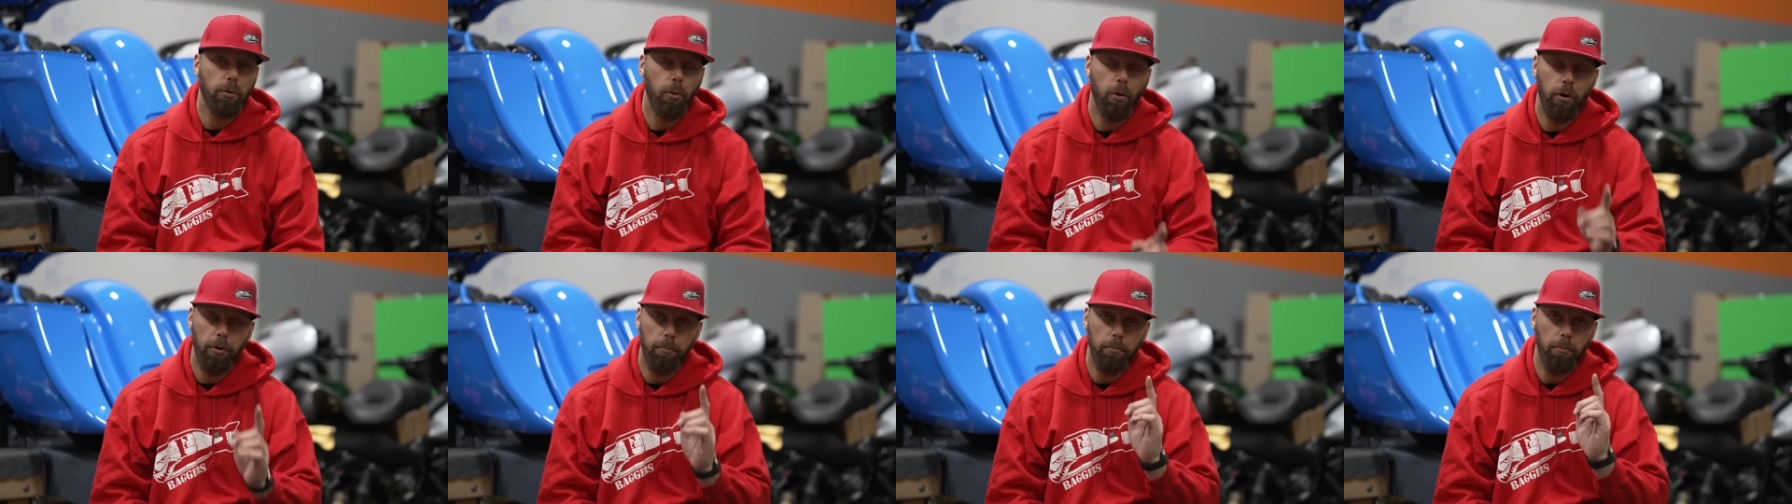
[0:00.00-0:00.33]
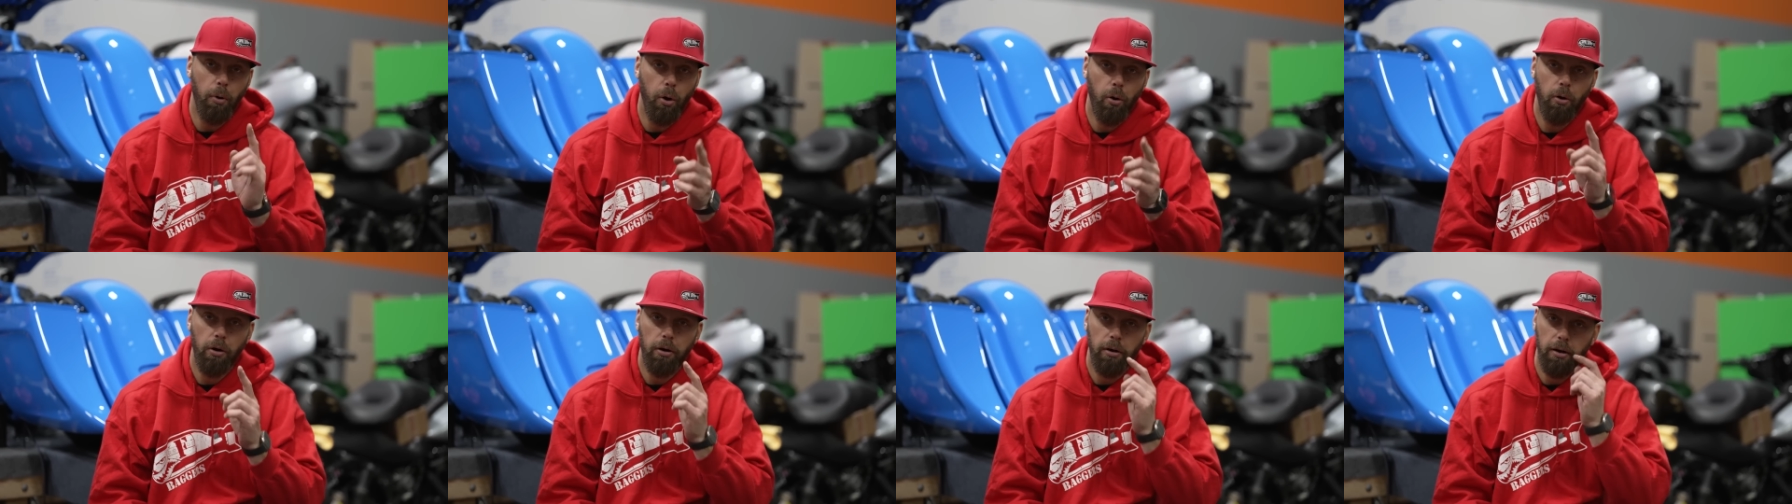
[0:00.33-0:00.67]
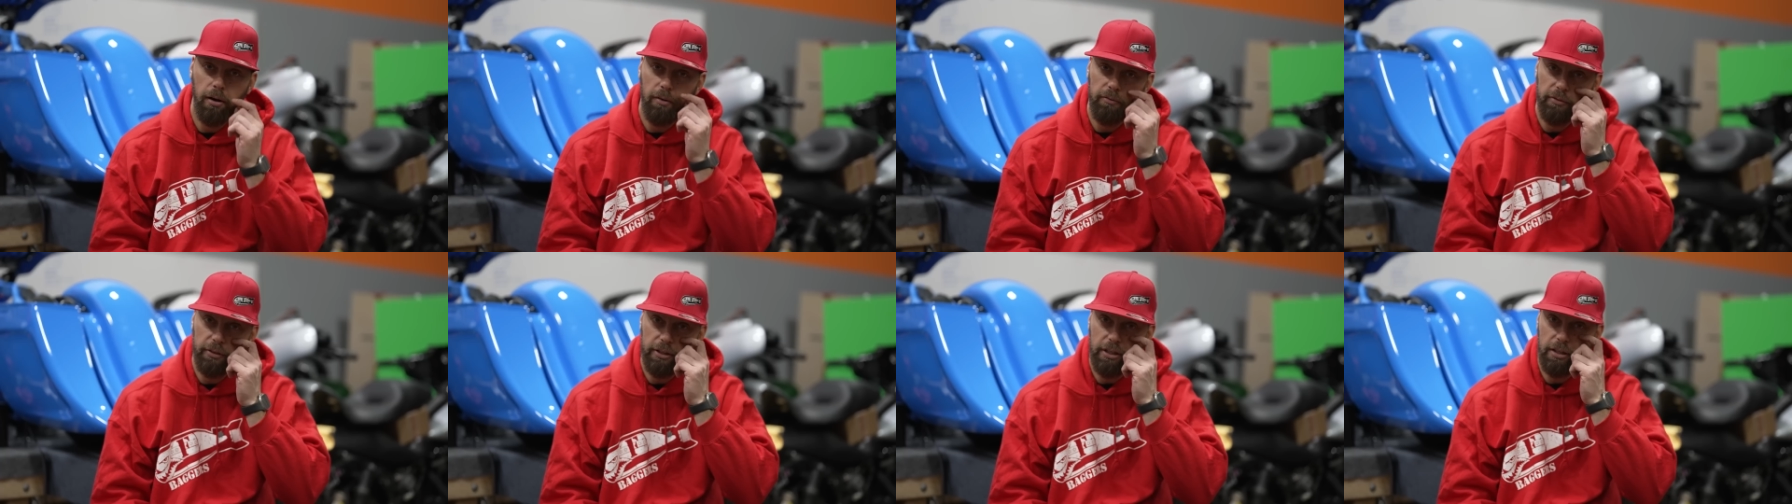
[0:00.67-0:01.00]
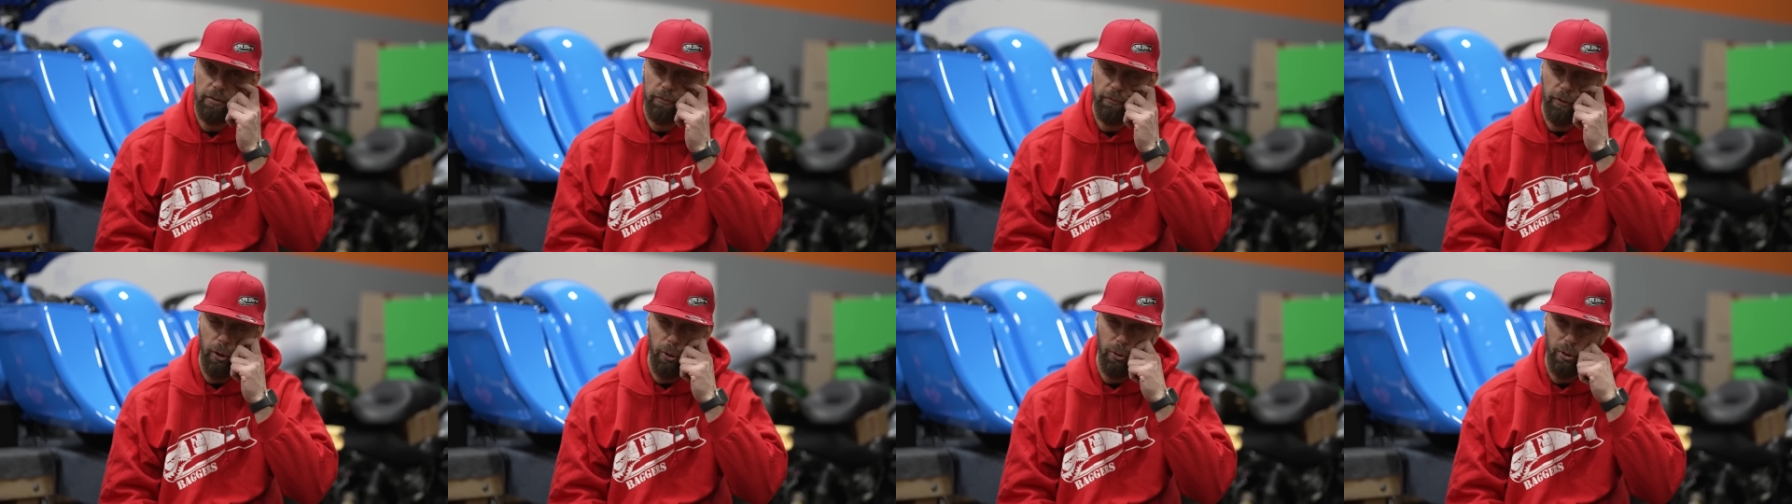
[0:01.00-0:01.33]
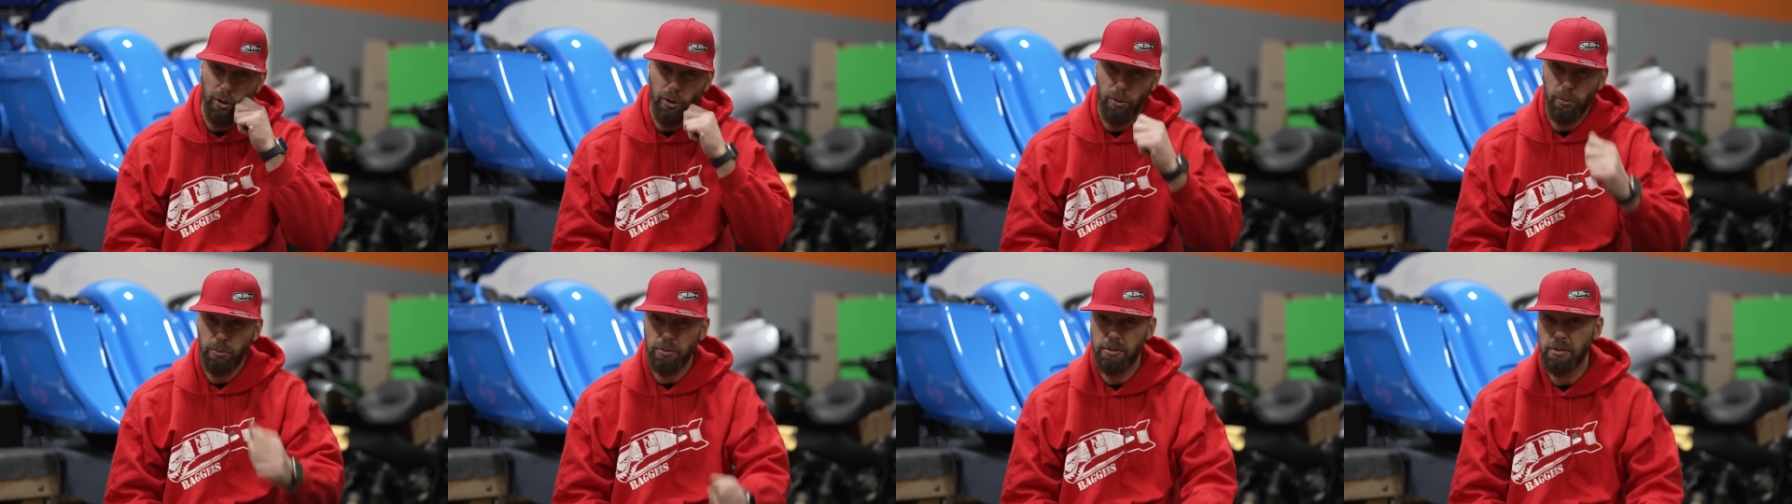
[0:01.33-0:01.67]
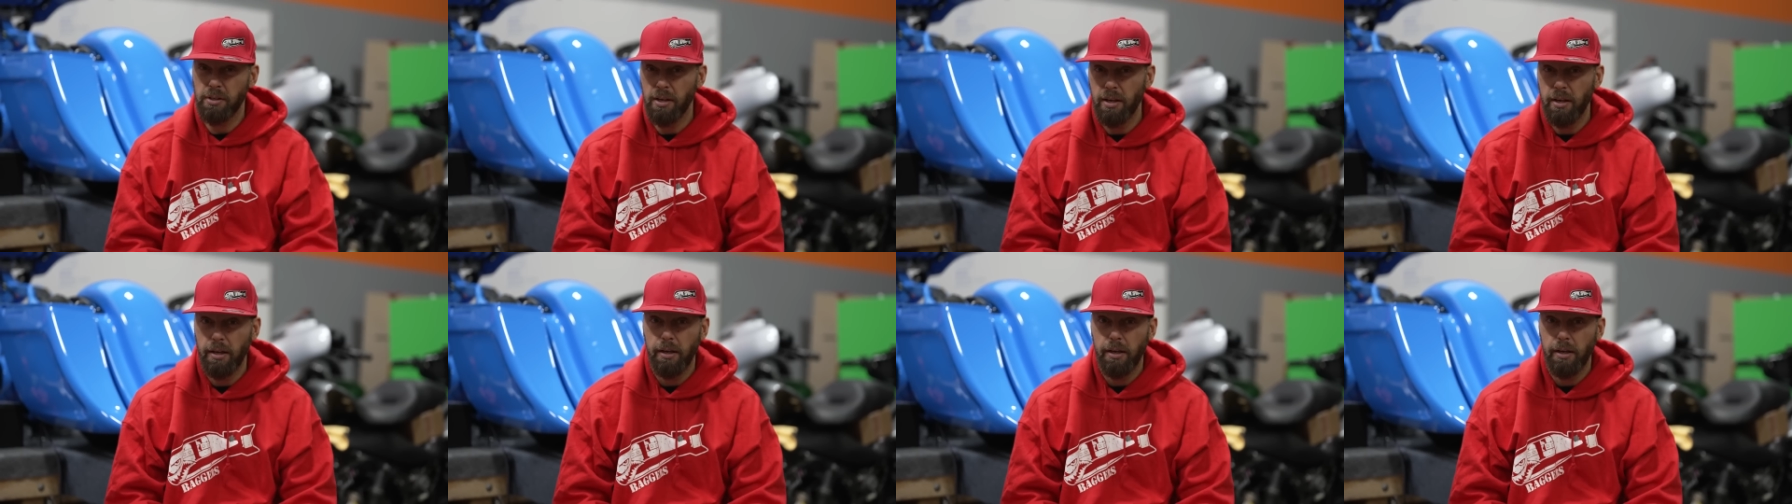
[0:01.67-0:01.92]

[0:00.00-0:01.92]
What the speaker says: or more of leaked photos